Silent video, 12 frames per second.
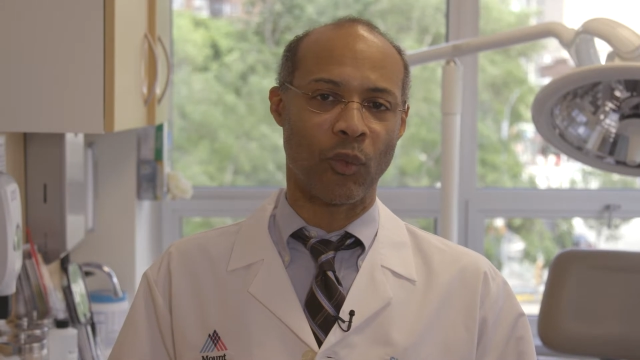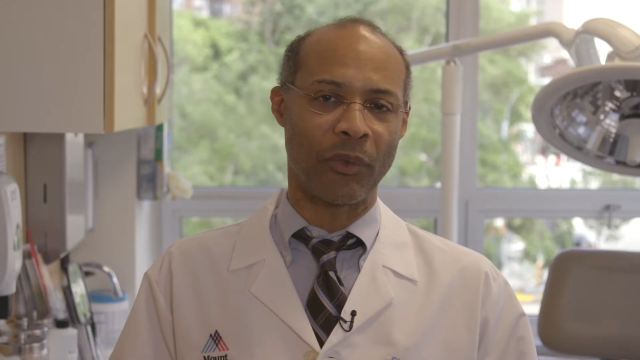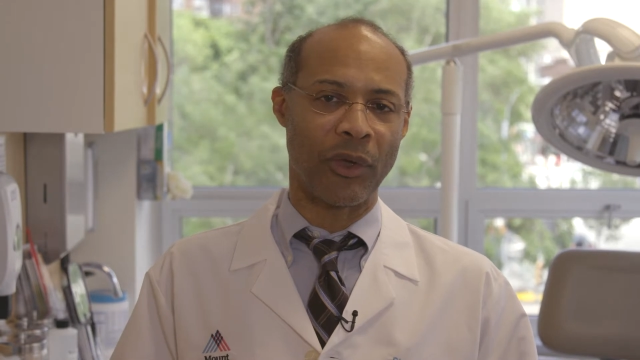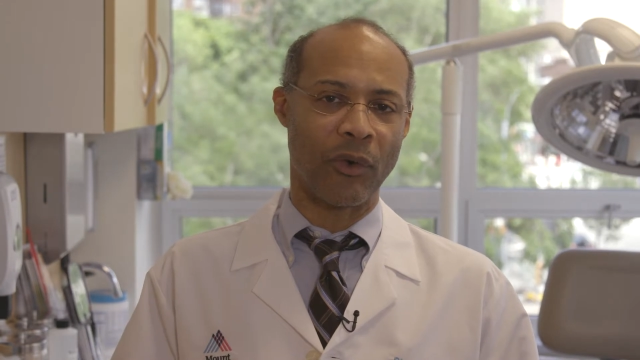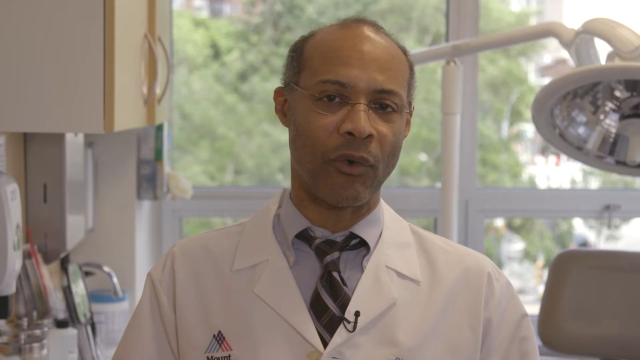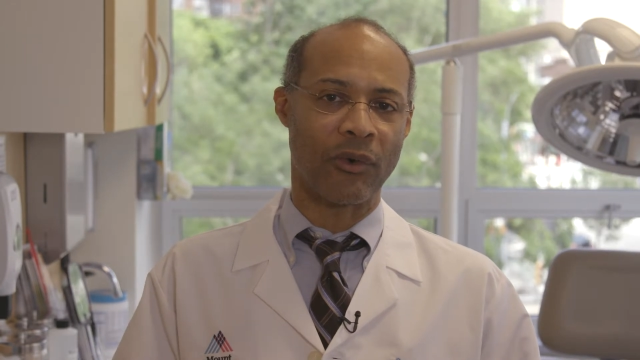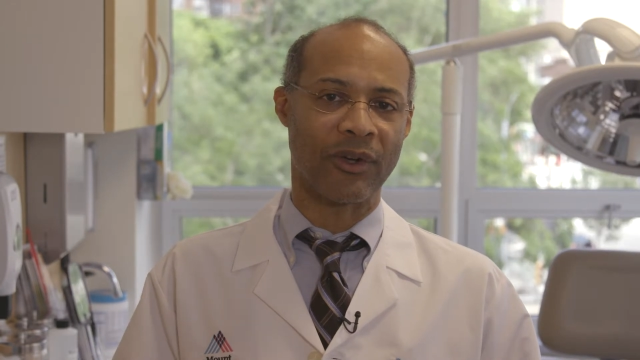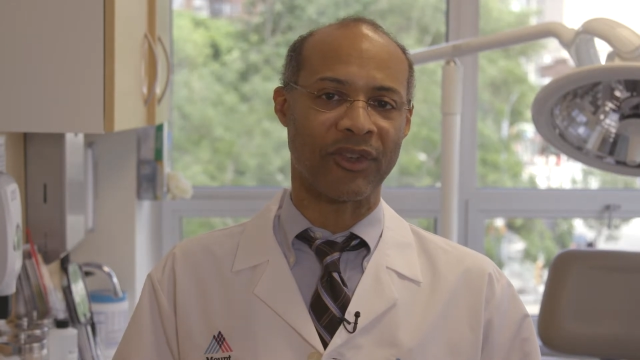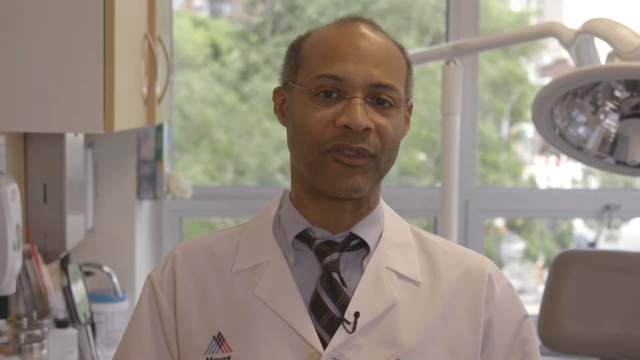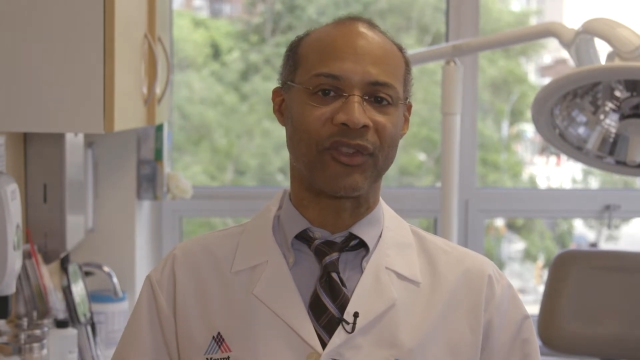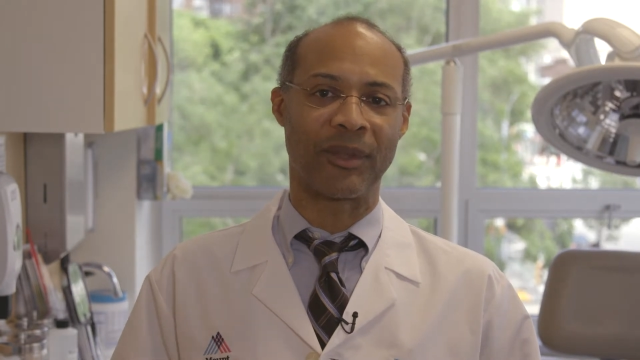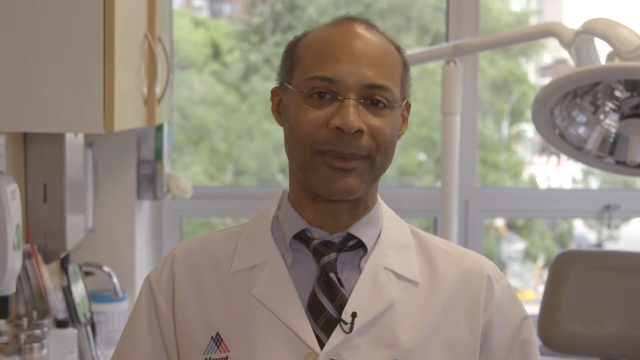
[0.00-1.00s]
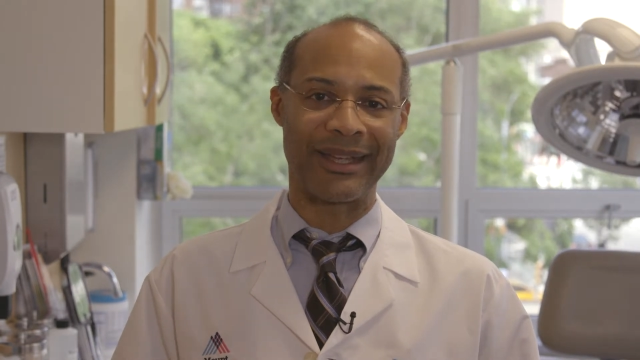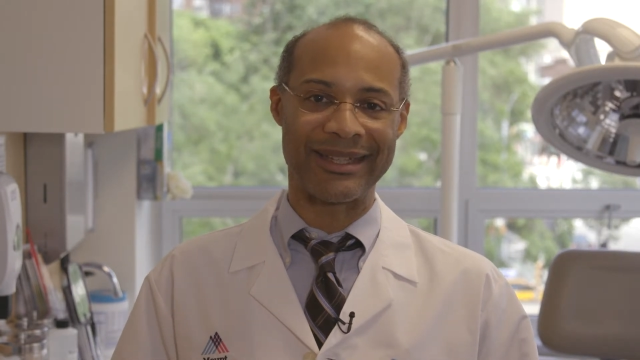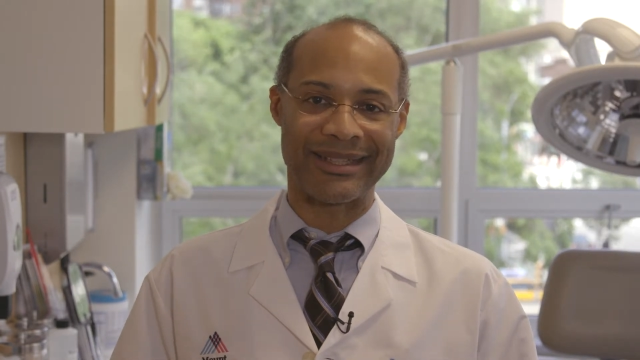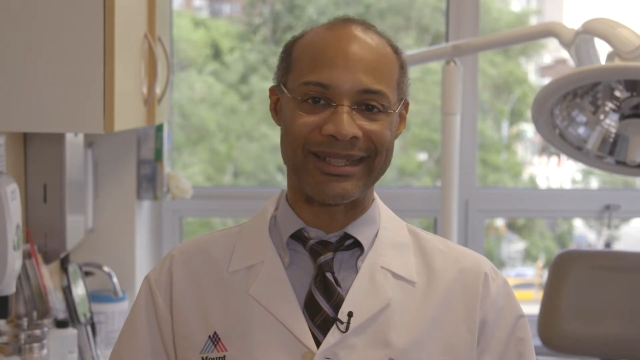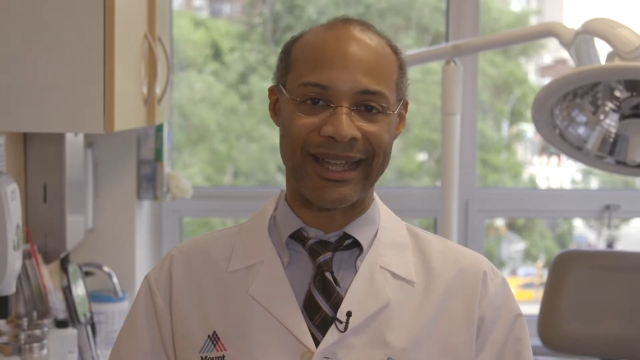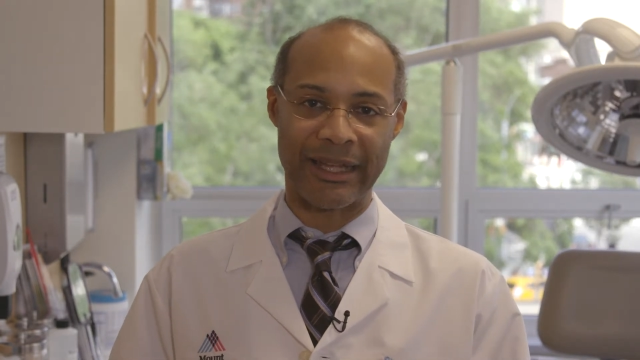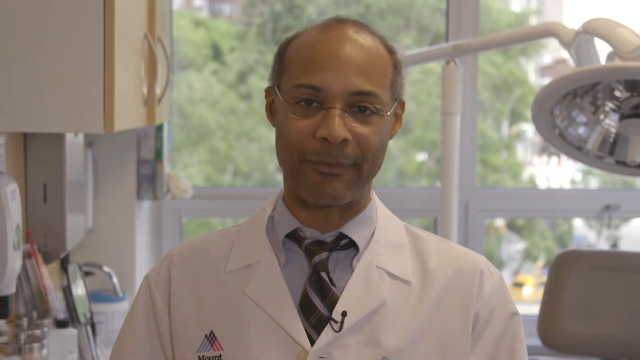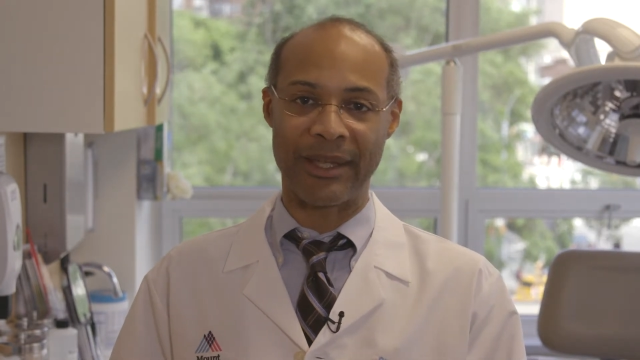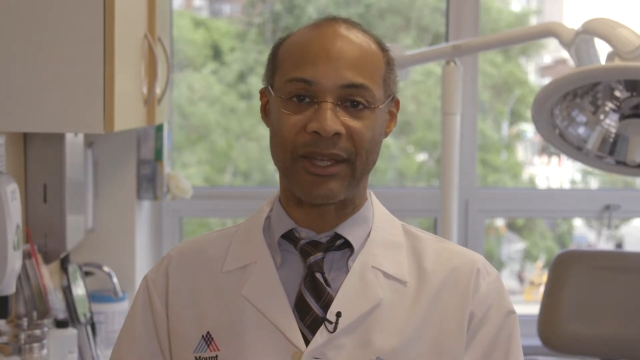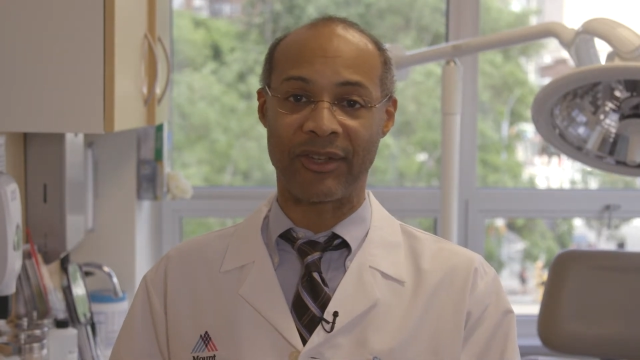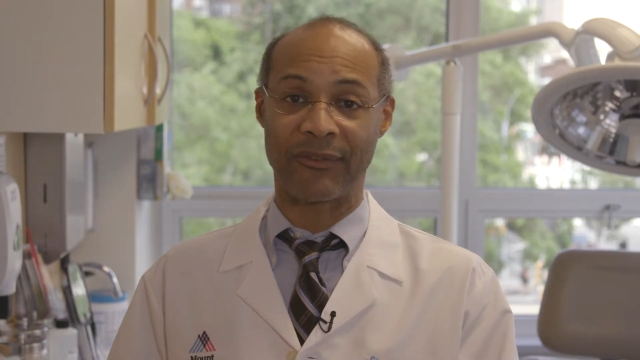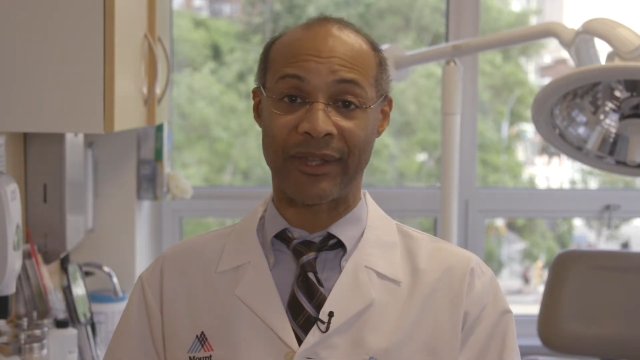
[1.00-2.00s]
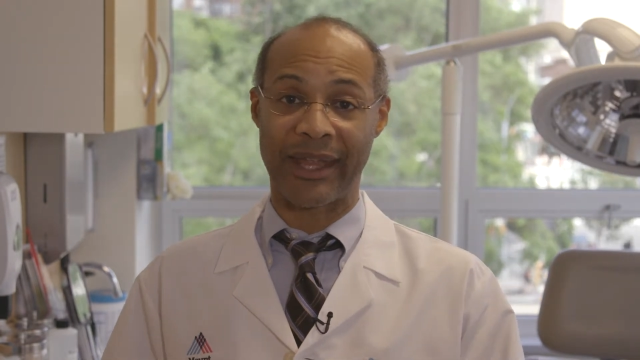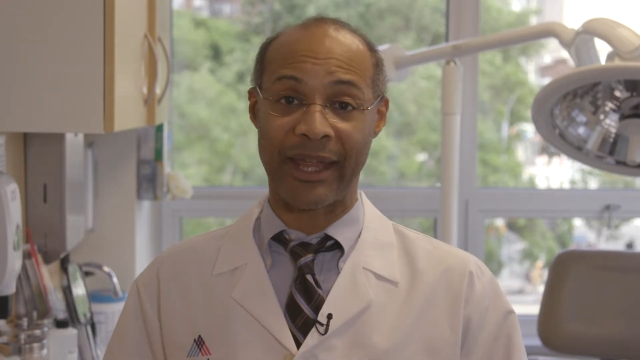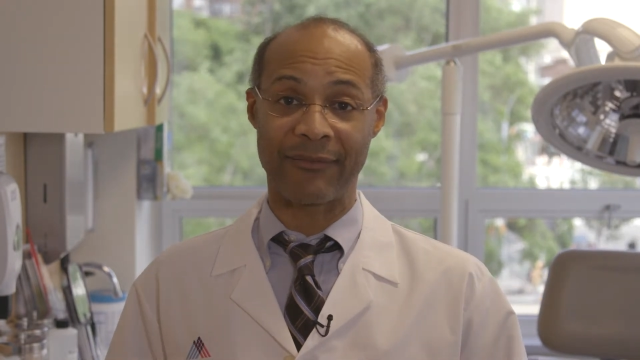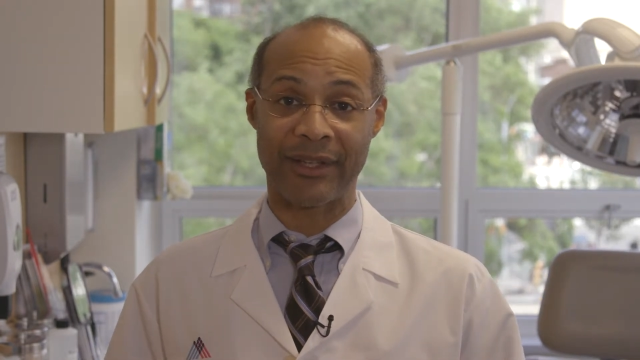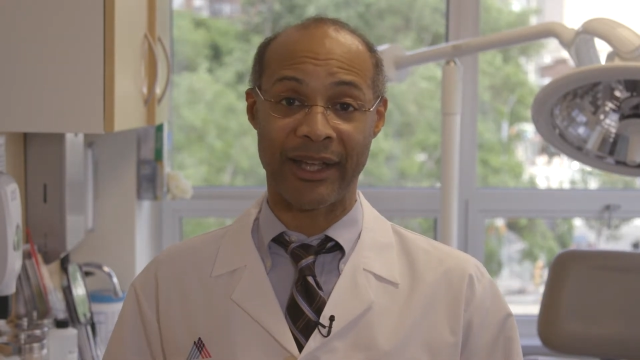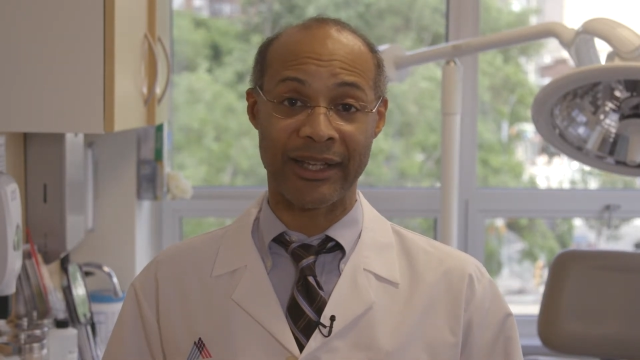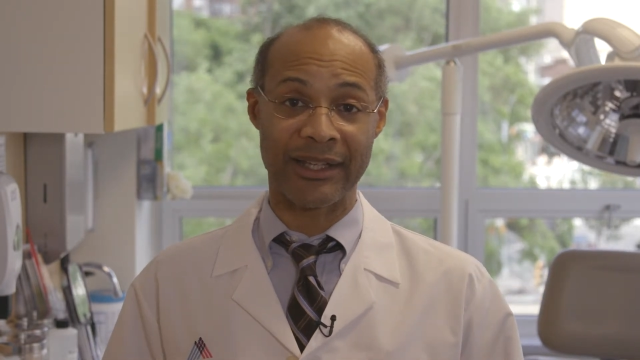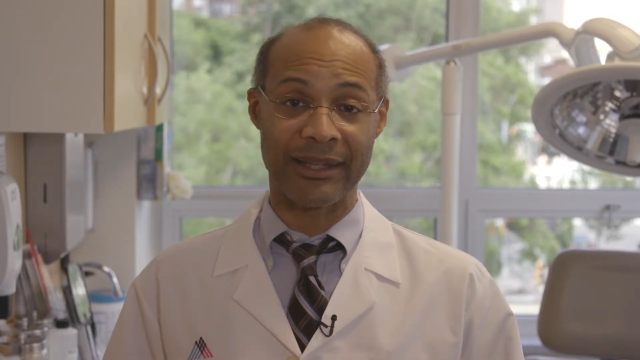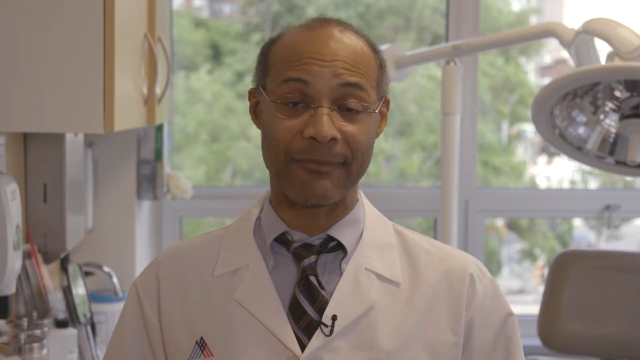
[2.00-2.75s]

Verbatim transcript: the course of somebody's diabetes, if they have di